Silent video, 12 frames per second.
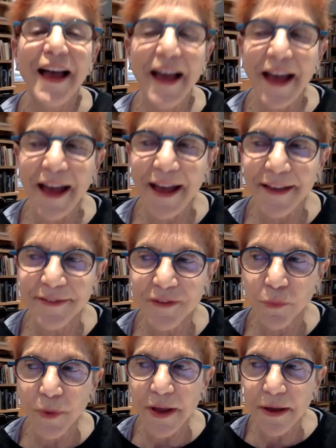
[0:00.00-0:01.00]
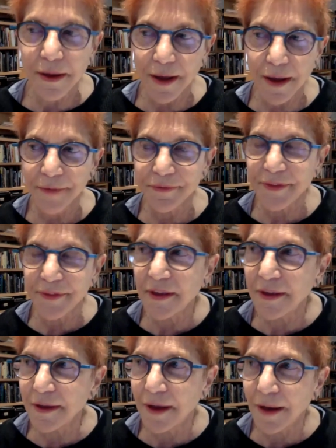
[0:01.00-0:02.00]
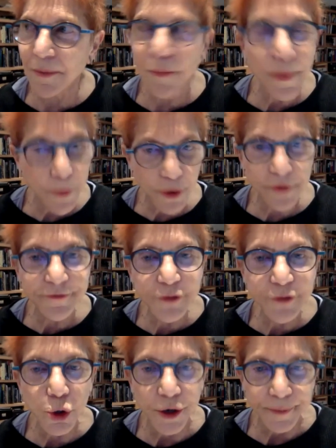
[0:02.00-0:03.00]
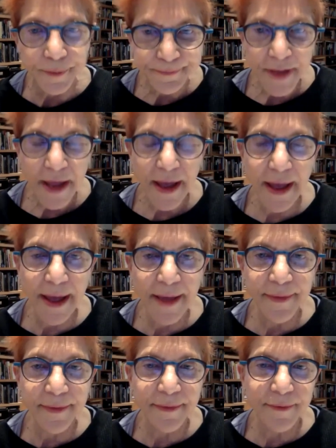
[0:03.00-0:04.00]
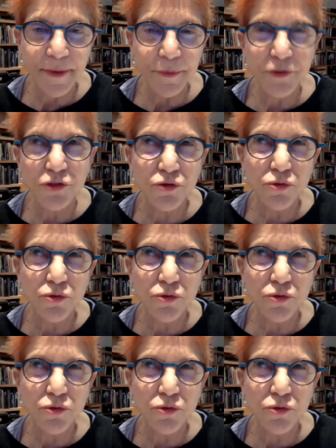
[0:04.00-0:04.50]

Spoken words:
And we got we bought a floor, and it was